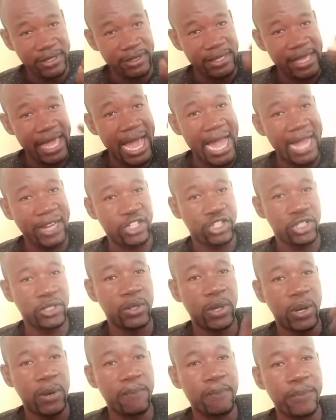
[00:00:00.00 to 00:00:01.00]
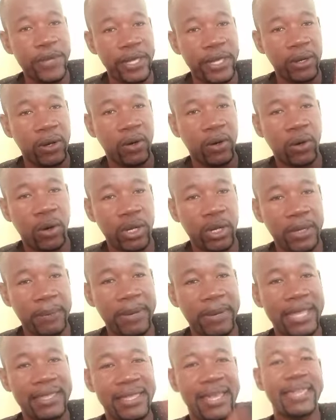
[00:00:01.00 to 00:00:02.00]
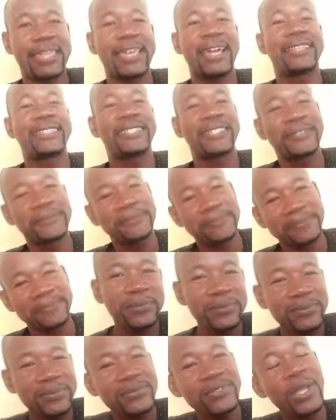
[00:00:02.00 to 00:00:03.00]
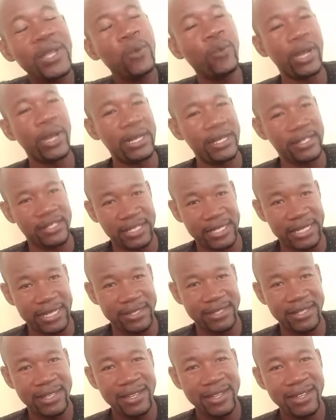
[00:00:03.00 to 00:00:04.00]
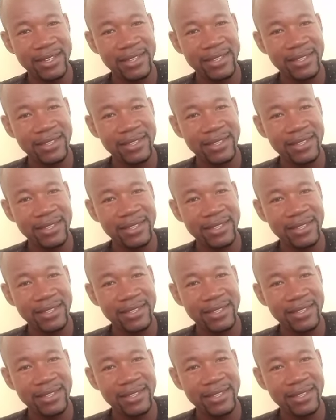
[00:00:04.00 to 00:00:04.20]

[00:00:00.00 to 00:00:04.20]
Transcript: the action of being caught by the cat. Well, listeners,